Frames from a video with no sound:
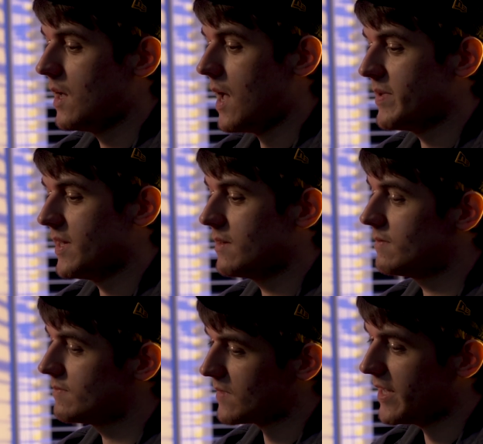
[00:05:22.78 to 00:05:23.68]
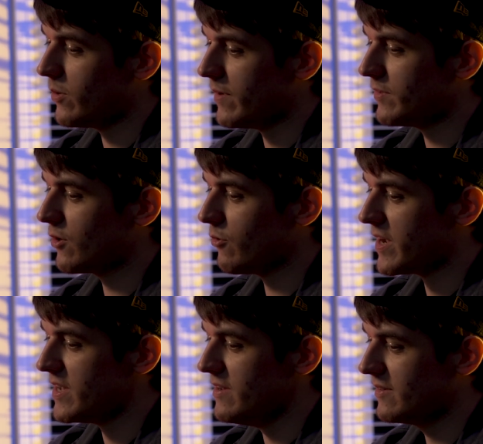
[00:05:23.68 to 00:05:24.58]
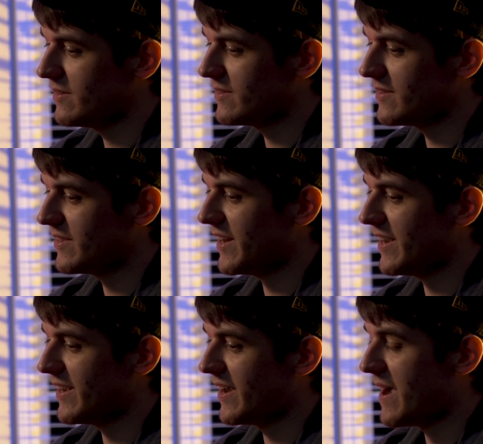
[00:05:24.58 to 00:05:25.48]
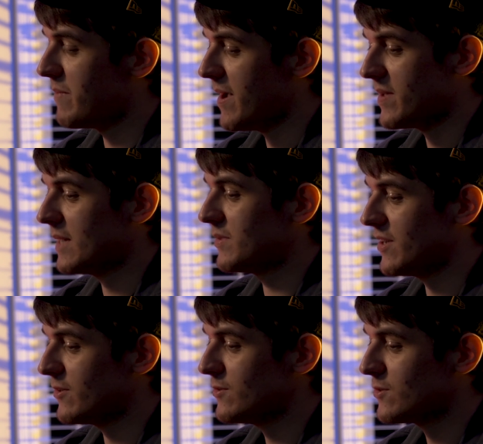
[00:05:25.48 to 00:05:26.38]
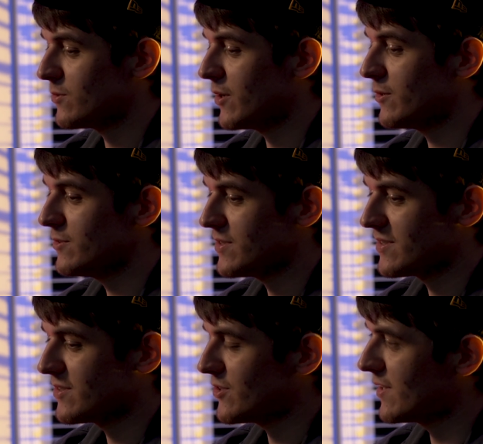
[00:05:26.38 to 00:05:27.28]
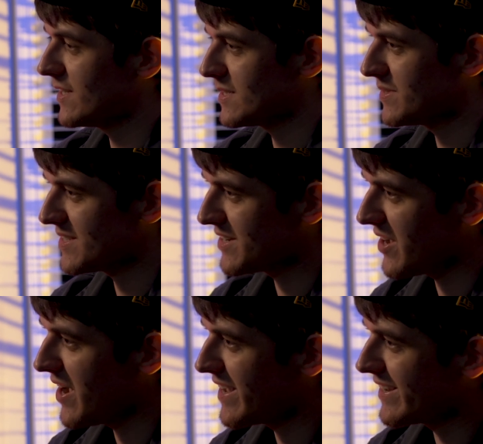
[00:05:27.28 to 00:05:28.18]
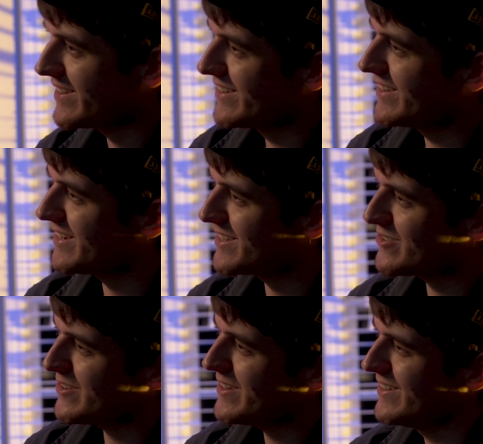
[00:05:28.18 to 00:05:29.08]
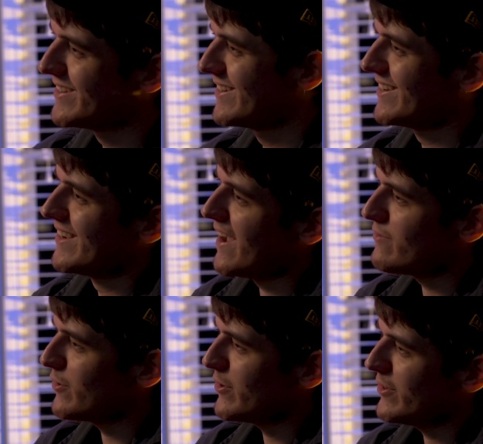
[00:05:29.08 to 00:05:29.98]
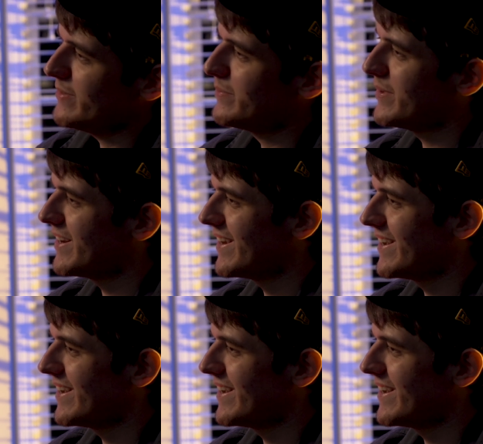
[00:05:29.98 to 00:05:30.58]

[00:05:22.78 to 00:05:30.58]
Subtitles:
I mean, I do have a degree that I might be able to use, who knows? Journalism is a dying industry, I've heard, but